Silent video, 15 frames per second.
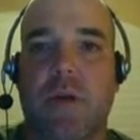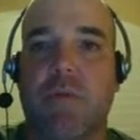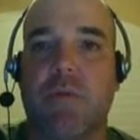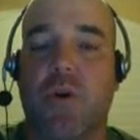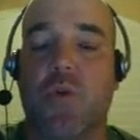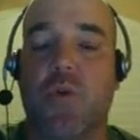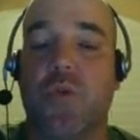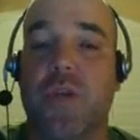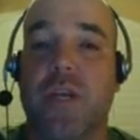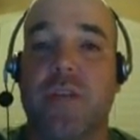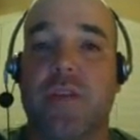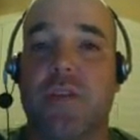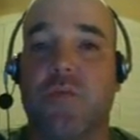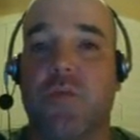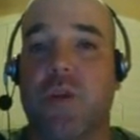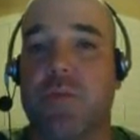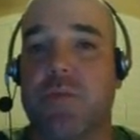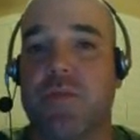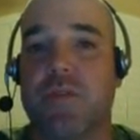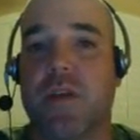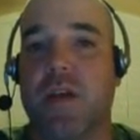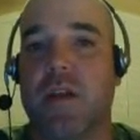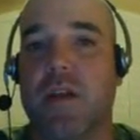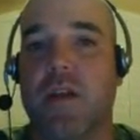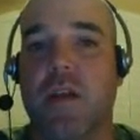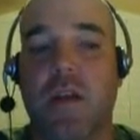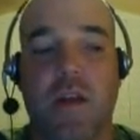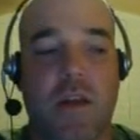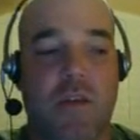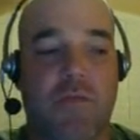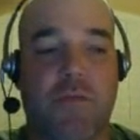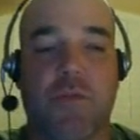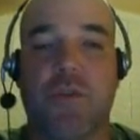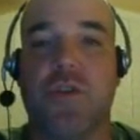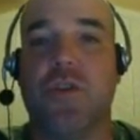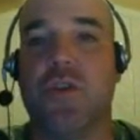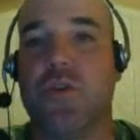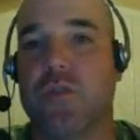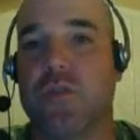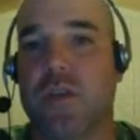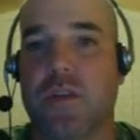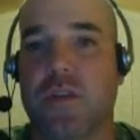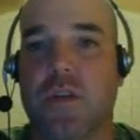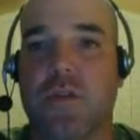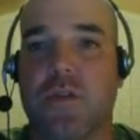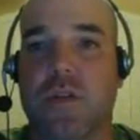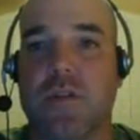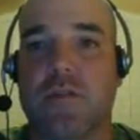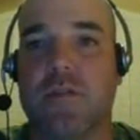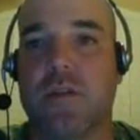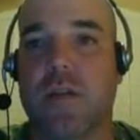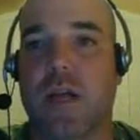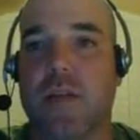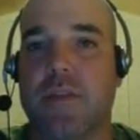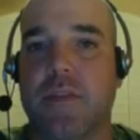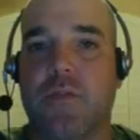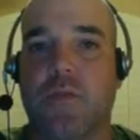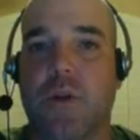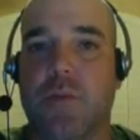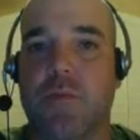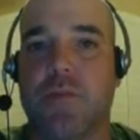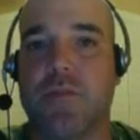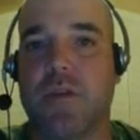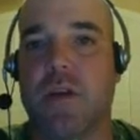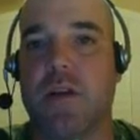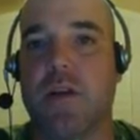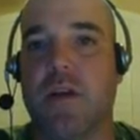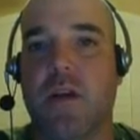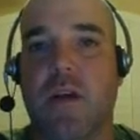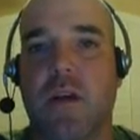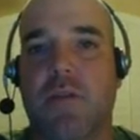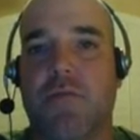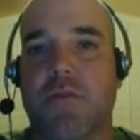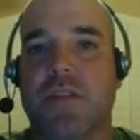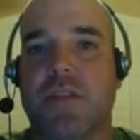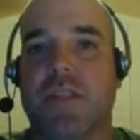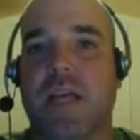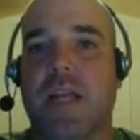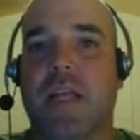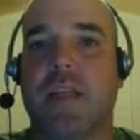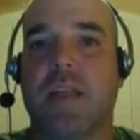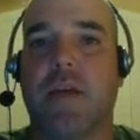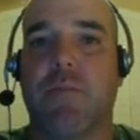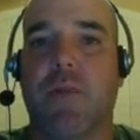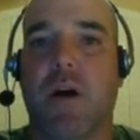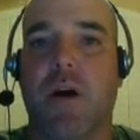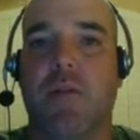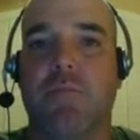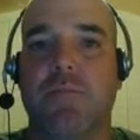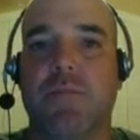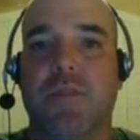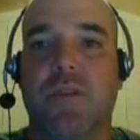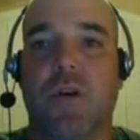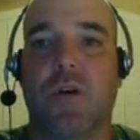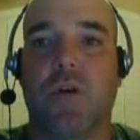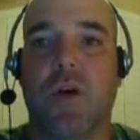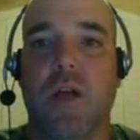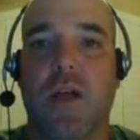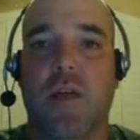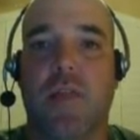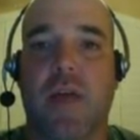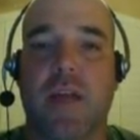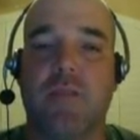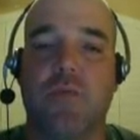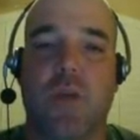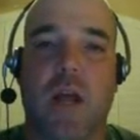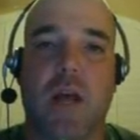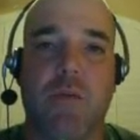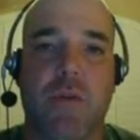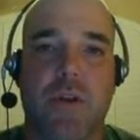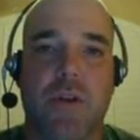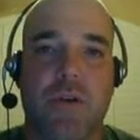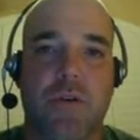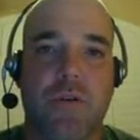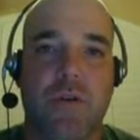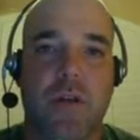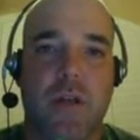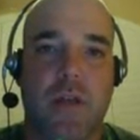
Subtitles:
I would only get the 20% for using the units, not the 20% for setting them up. So that's what I would do.